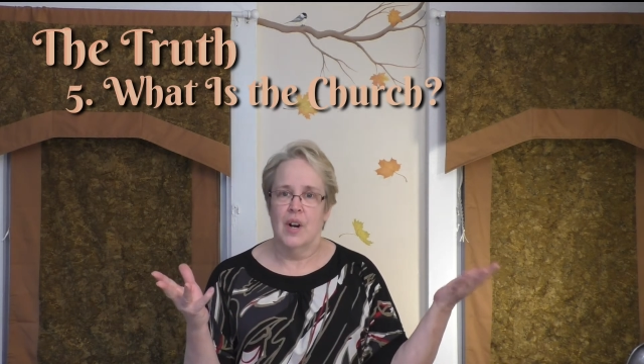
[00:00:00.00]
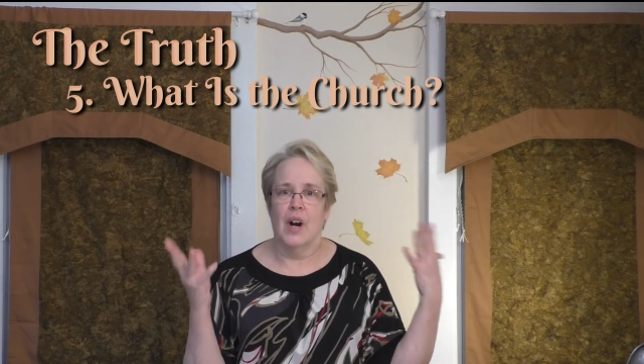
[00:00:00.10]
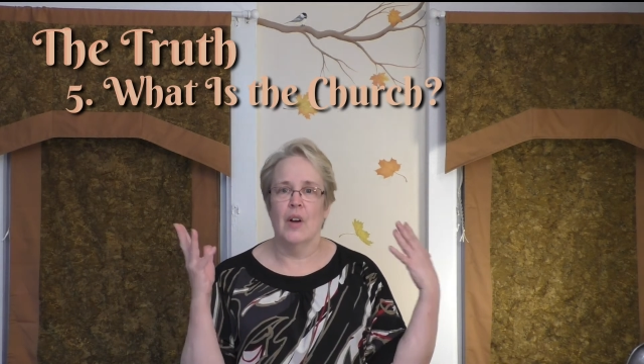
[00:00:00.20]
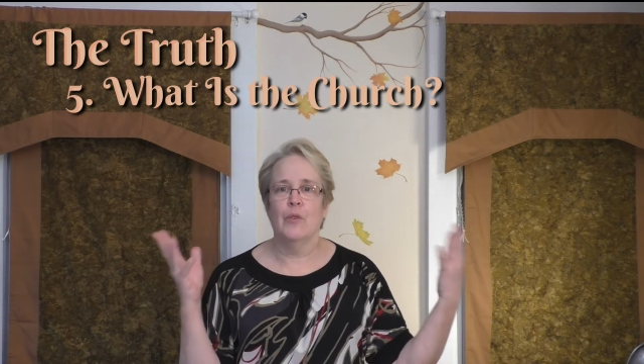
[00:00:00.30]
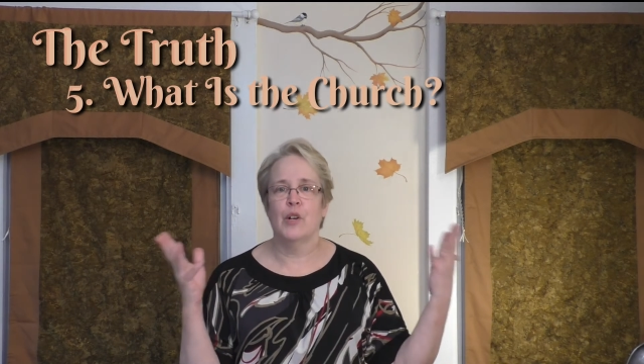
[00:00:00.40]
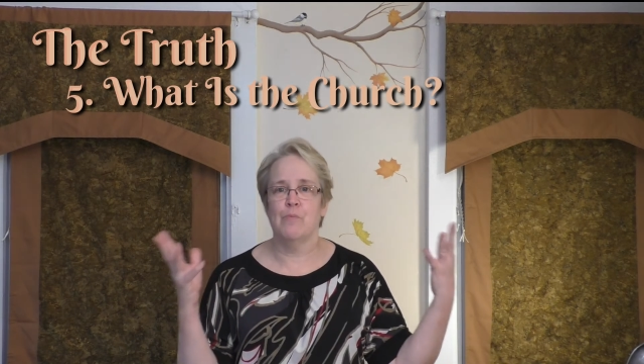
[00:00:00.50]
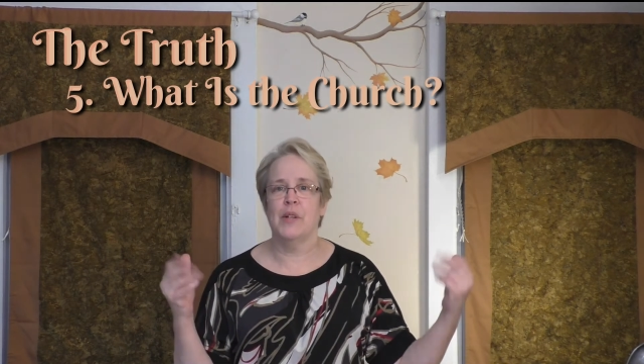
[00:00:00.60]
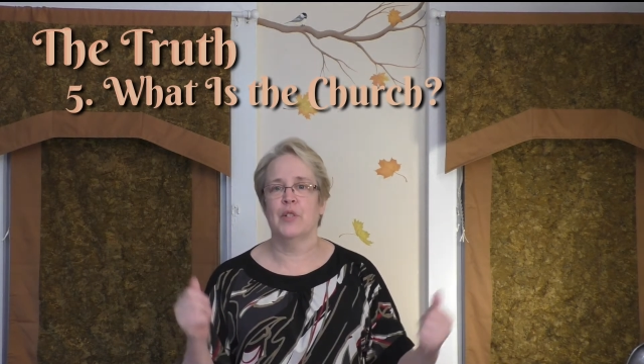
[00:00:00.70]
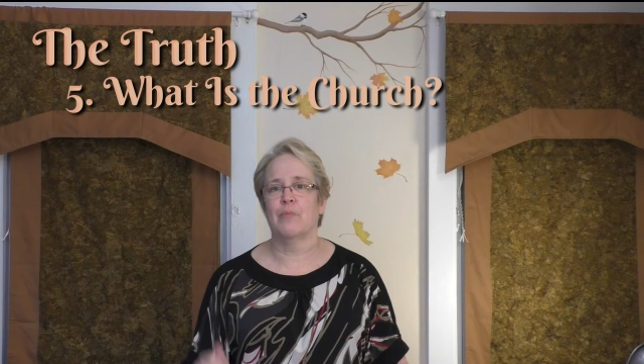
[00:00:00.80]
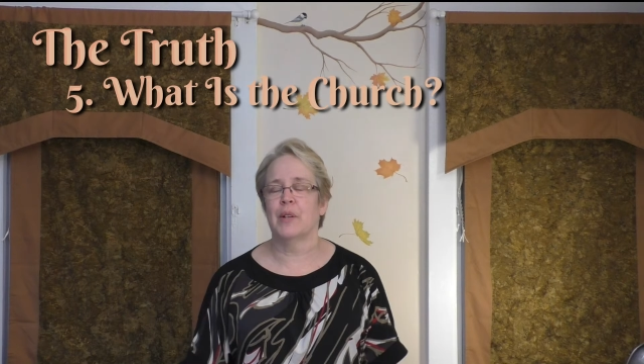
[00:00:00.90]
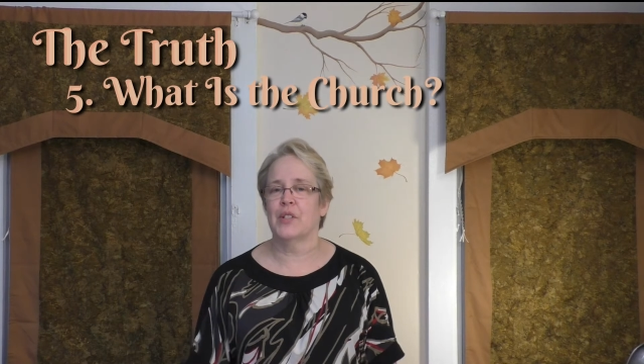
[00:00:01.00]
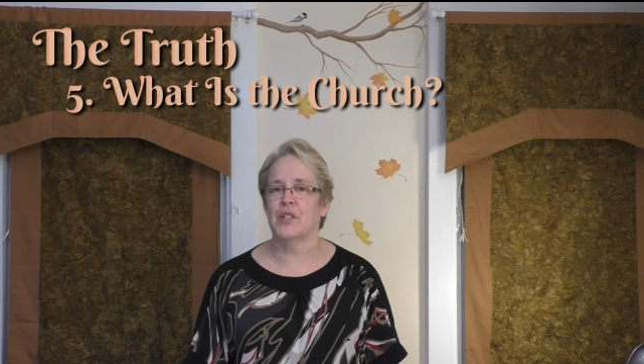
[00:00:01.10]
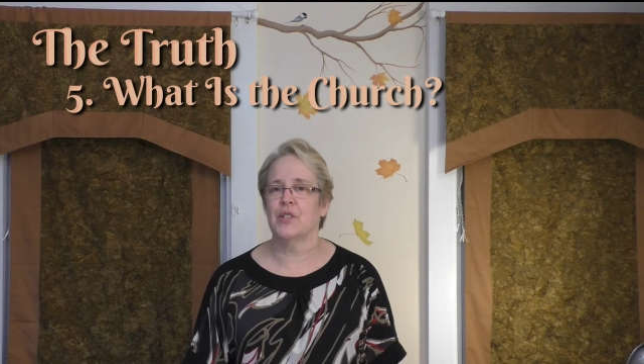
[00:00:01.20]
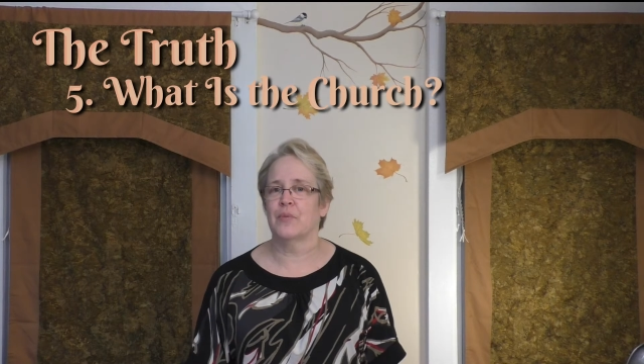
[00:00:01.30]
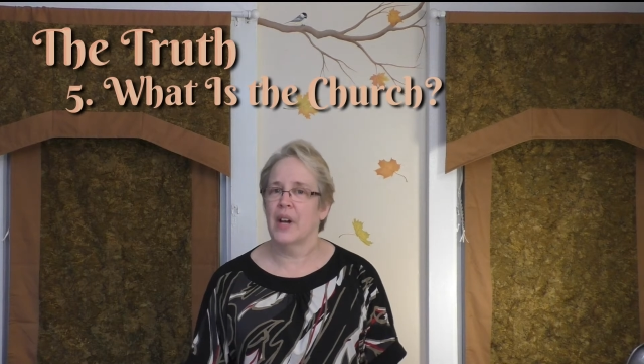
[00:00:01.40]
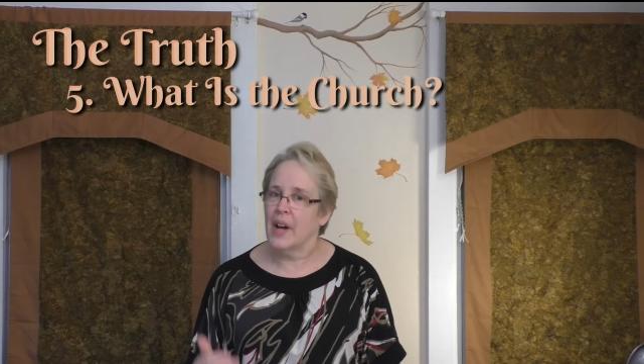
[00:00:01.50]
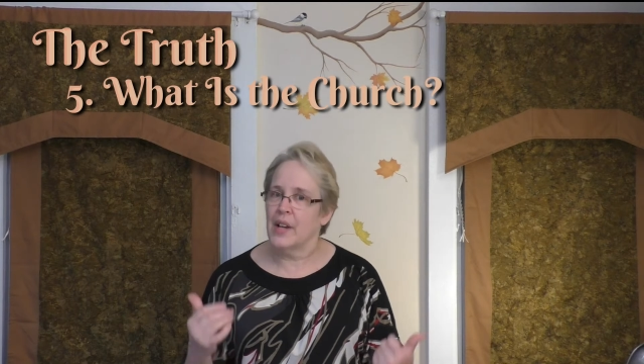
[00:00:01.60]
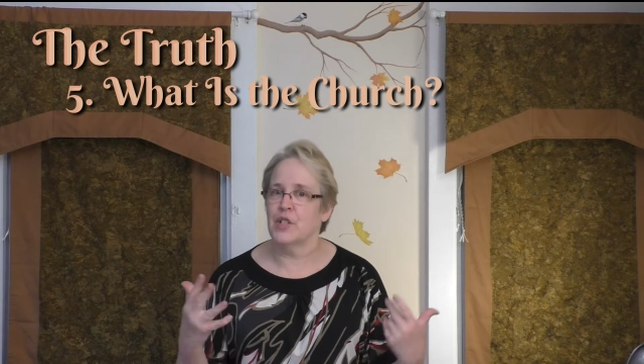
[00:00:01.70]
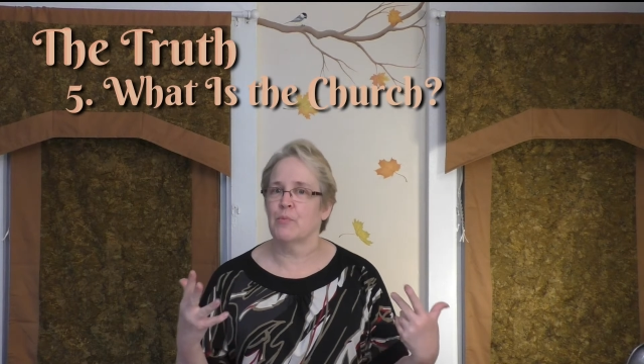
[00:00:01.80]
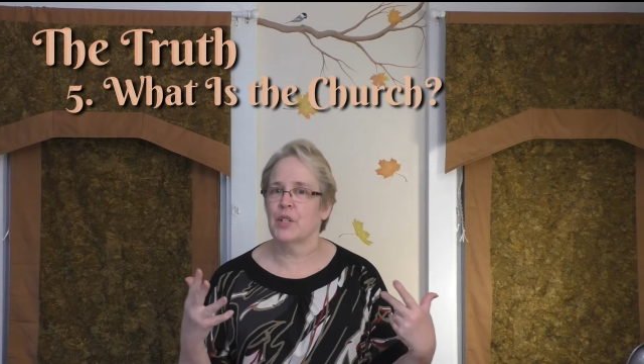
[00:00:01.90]
I want to be in the presence of God.
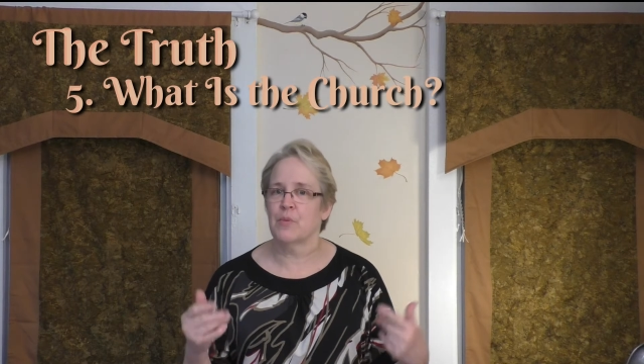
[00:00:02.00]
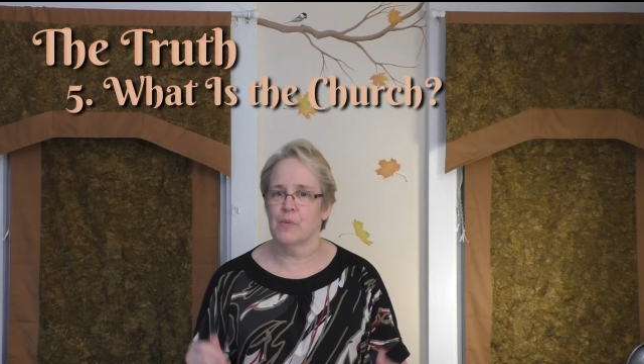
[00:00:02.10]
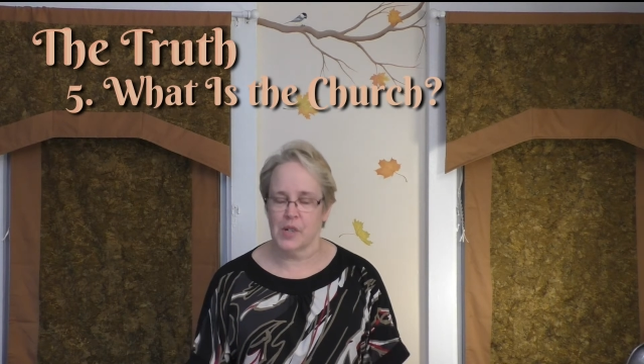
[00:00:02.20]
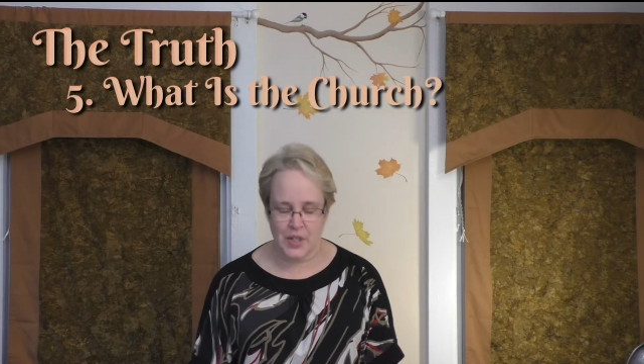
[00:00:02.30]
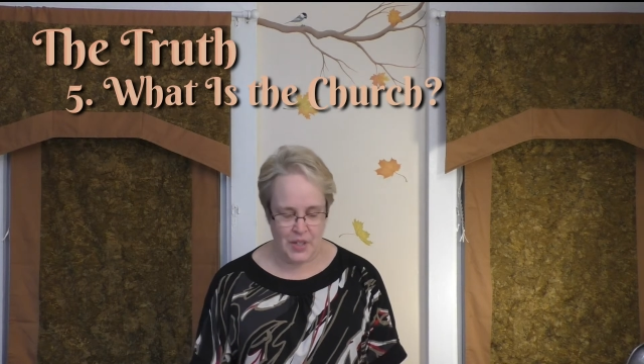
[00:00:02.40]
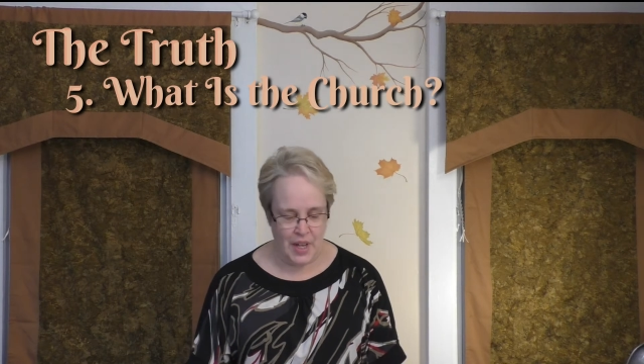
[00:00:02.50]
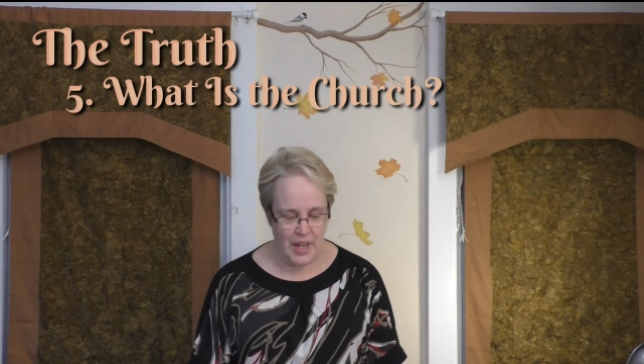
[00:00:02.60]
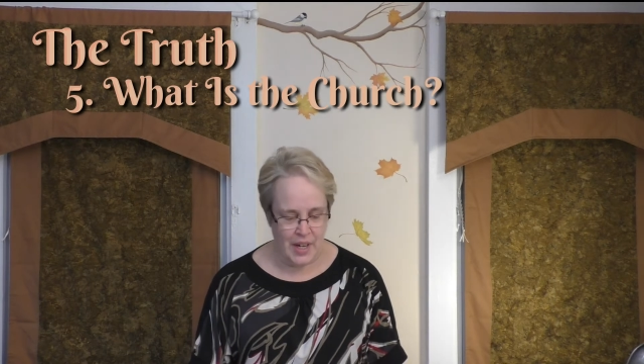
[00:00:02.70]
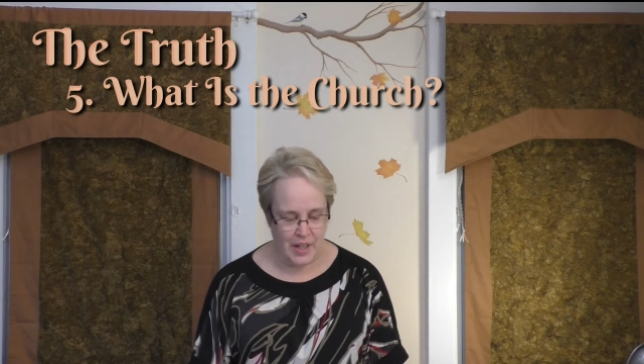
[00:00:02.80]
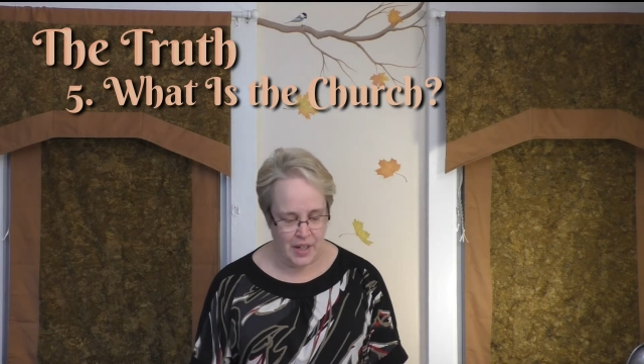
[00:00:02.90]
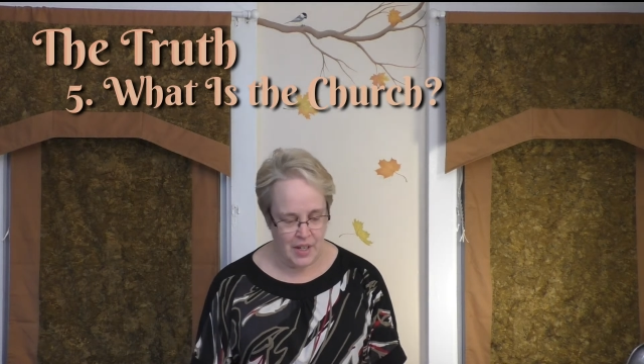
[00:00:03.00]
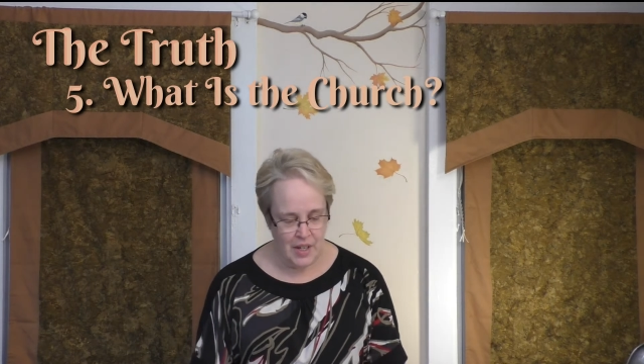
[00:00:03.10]
It's much more exciting.